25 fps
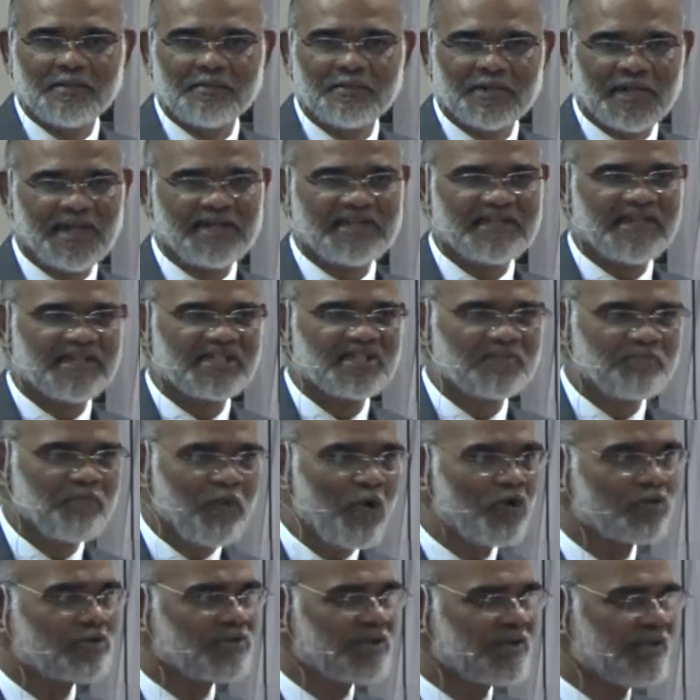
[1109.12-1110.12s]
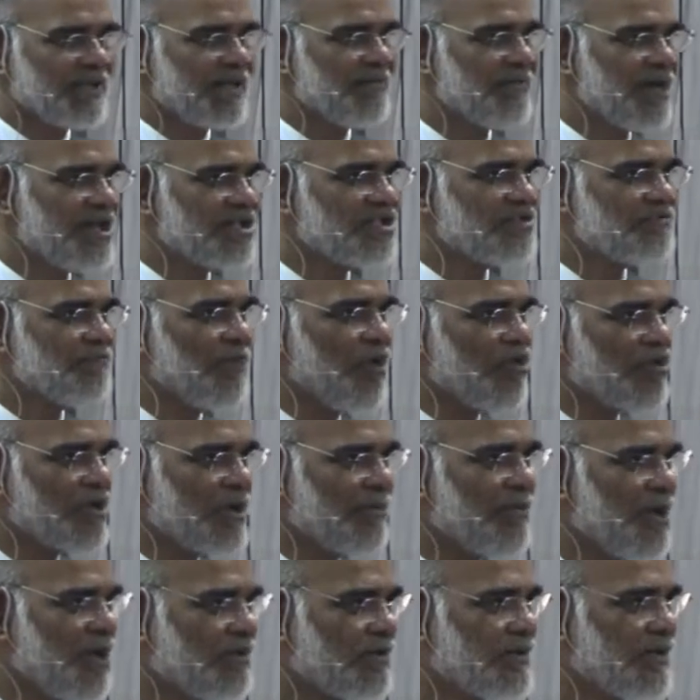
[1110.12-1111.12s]
But as I spoke to them, I spoke
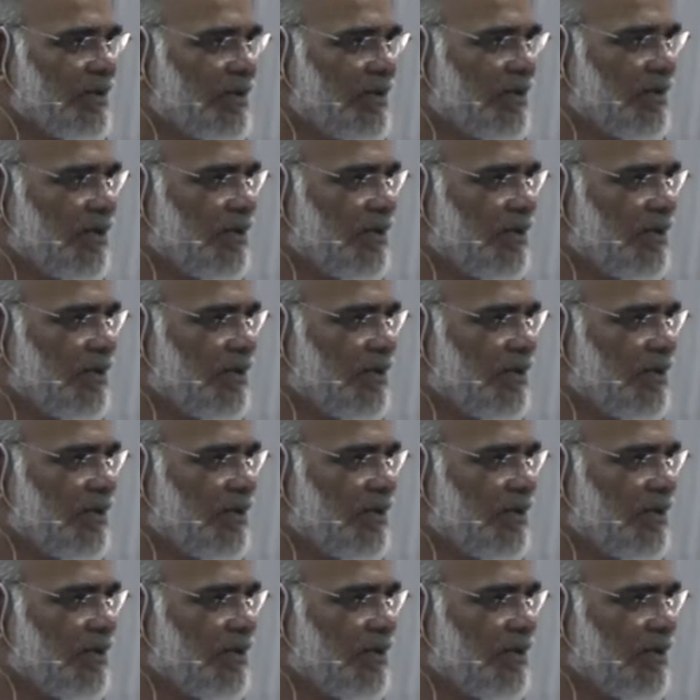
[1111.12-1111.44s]
about